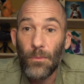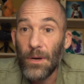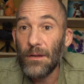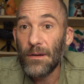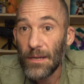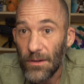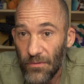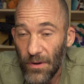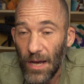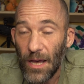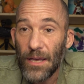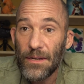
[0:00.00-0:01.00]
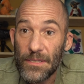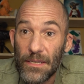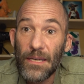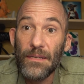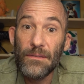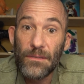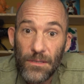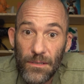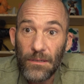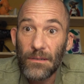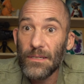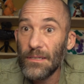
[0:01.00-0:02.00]
what you're going to find is, again,
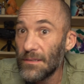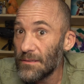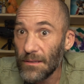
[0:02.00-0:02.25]
certain